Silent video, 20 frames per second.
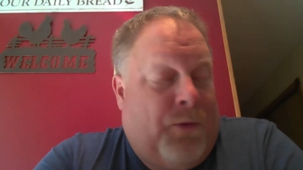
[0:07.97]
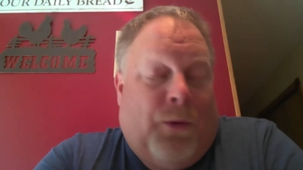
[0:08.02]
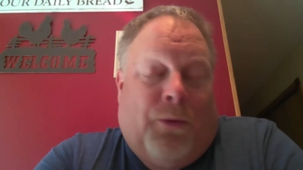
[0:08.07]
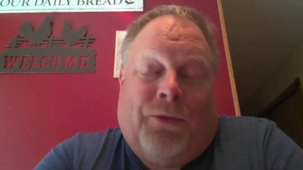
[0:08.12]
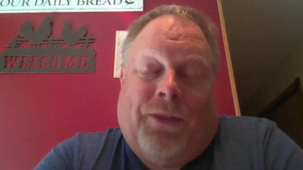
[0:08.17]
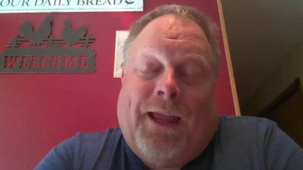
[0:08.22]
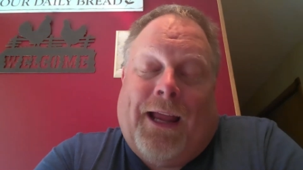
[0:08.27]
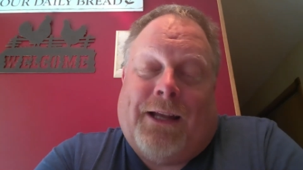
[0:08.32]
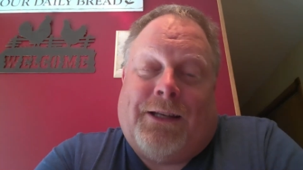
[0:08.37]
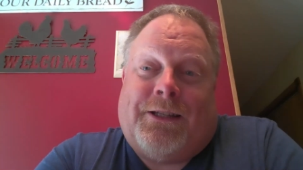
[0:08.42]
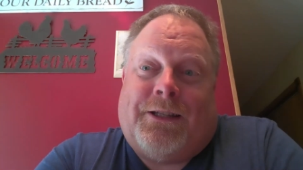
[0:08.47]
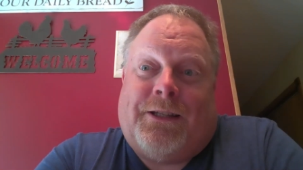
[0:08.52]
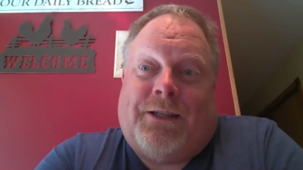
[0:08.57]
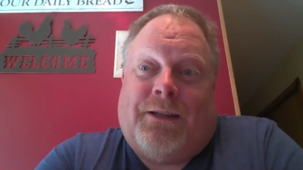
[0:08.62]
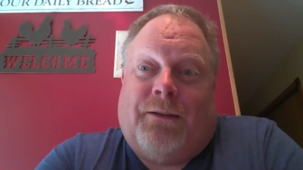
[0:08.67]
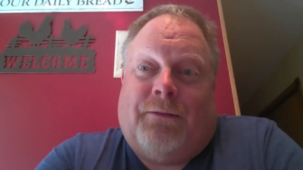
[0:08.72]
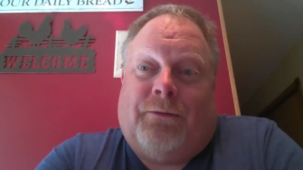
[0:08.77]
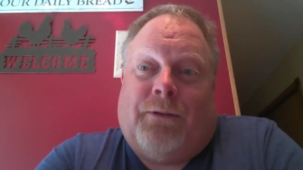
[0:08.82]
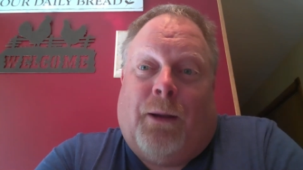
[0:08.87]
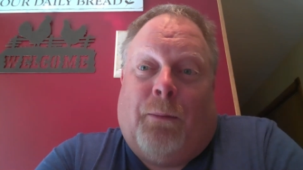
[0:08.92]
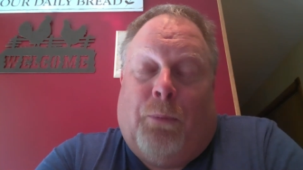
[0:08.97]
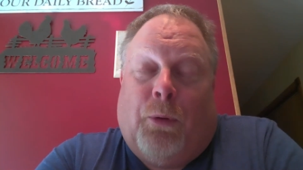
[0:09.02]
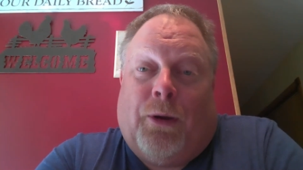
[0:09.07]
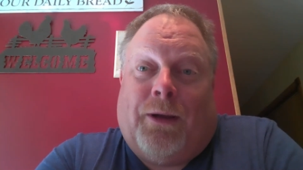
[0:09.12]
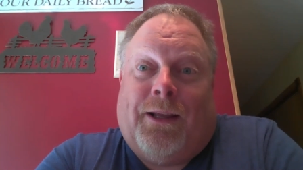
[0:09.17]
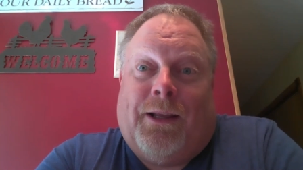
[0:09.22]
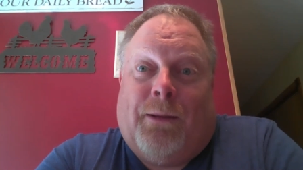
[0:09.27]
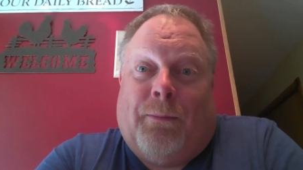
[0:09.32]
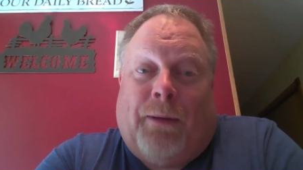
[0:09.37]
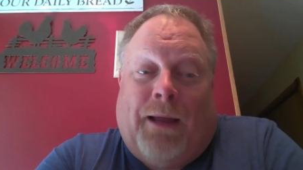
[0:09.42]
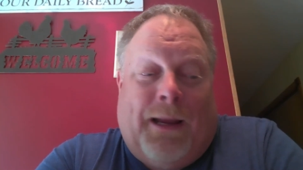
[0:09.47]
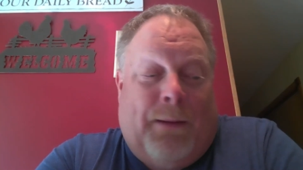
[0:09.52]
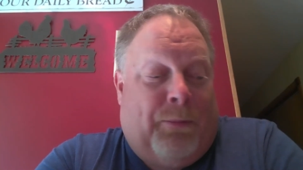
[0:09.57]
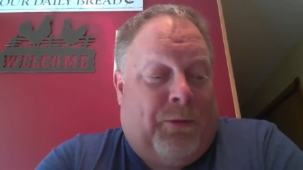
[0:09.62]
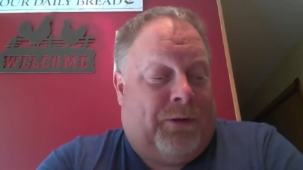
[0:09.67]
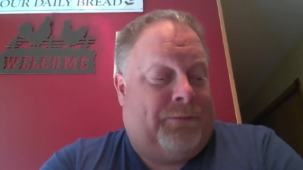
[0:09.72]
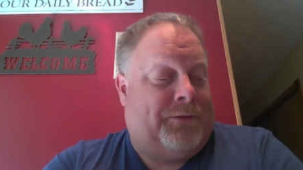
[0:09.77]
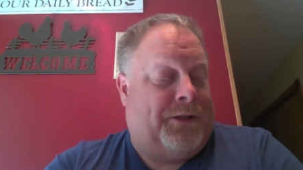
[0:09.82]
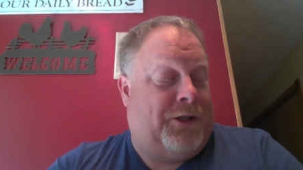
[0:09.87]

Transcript: Well, that's a book in the Bible.